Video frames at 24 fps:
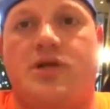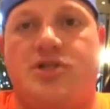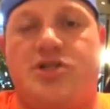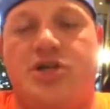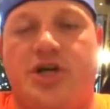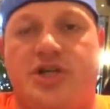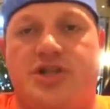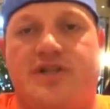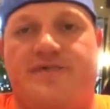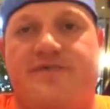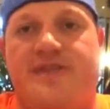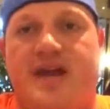
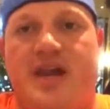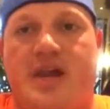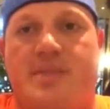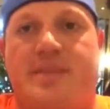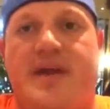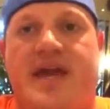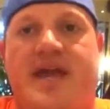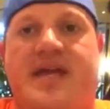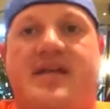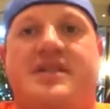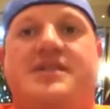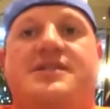took the
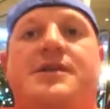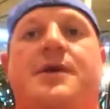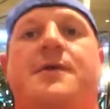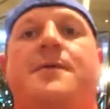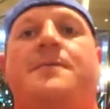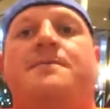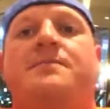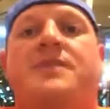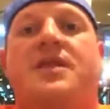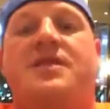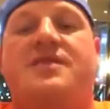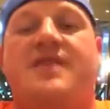Philippines,
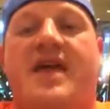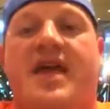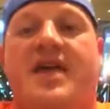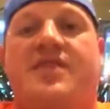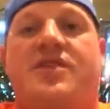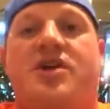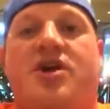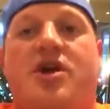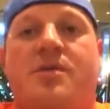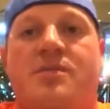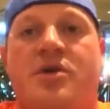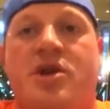
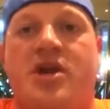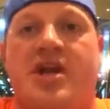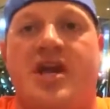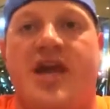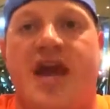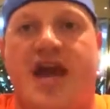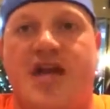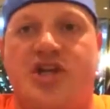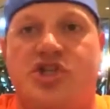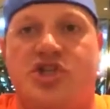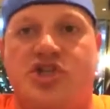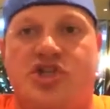then the
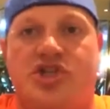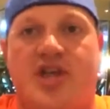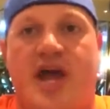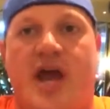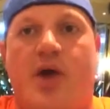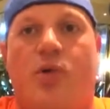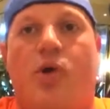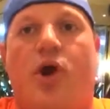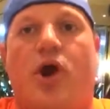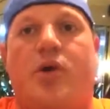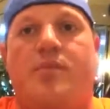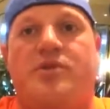communications
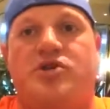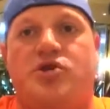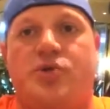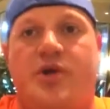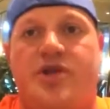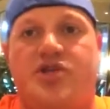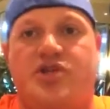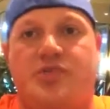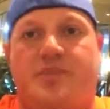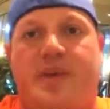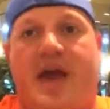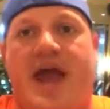network
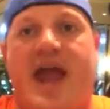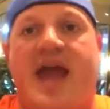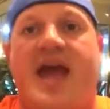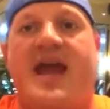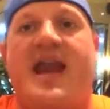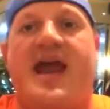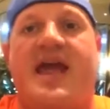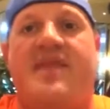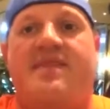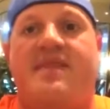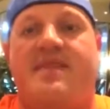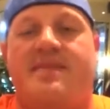between
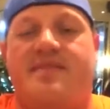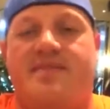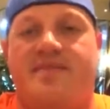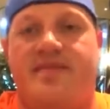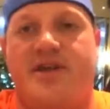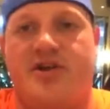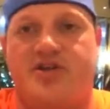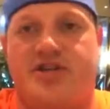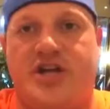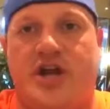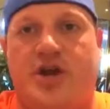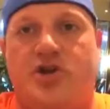Japan and
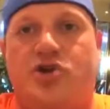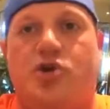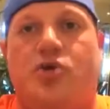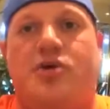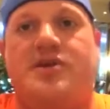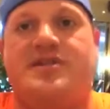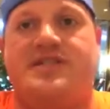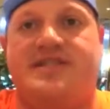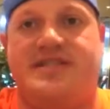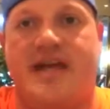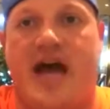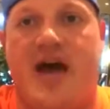their
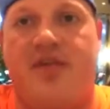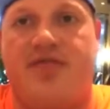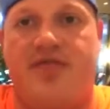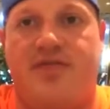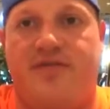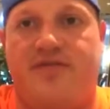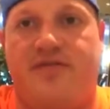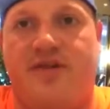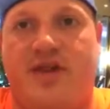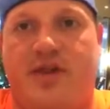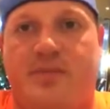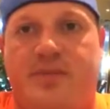territory south of
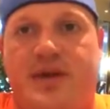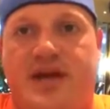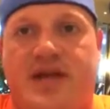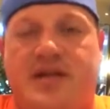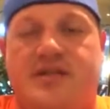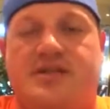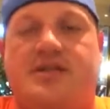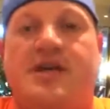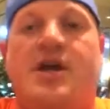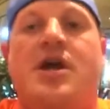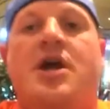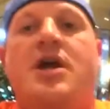the
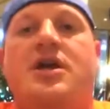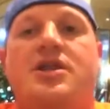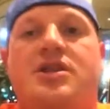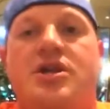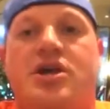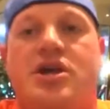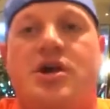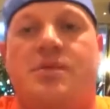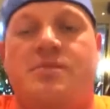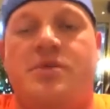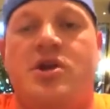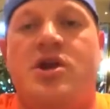Philippines,
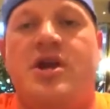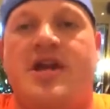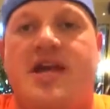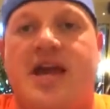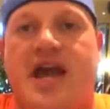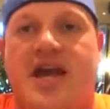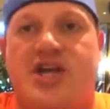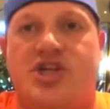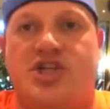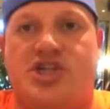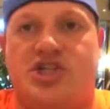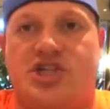the
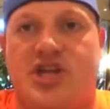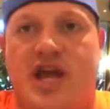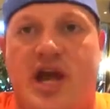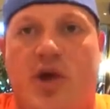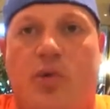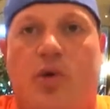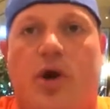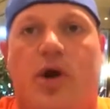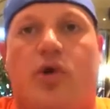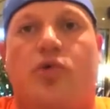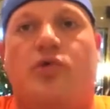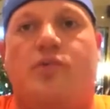communications
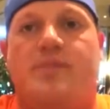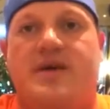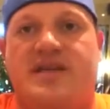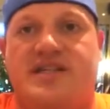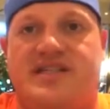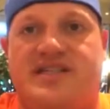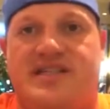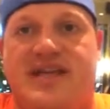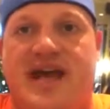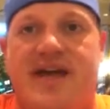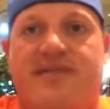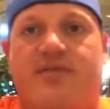network would be
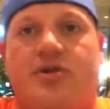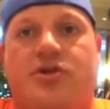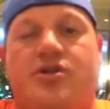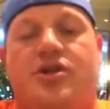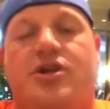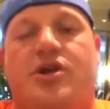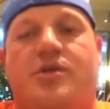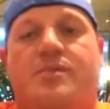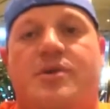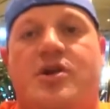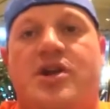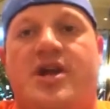severed.
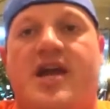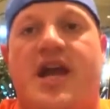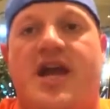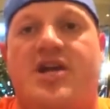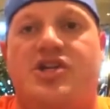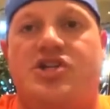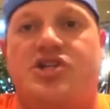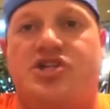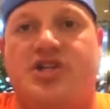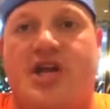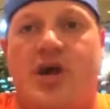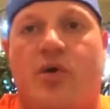The
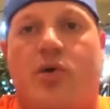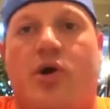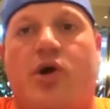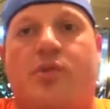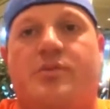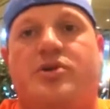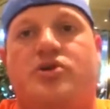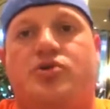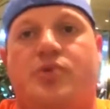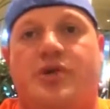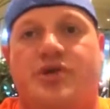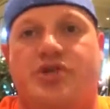communications network
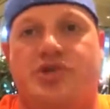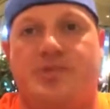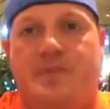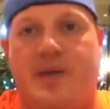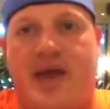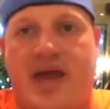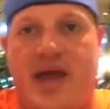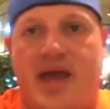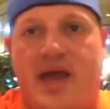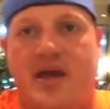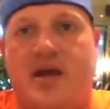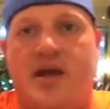between
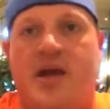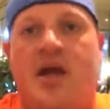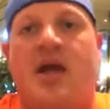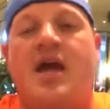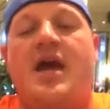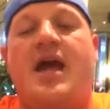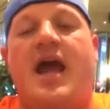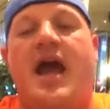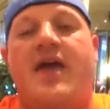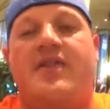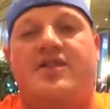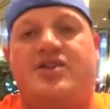Japan
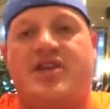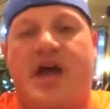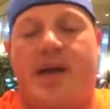and the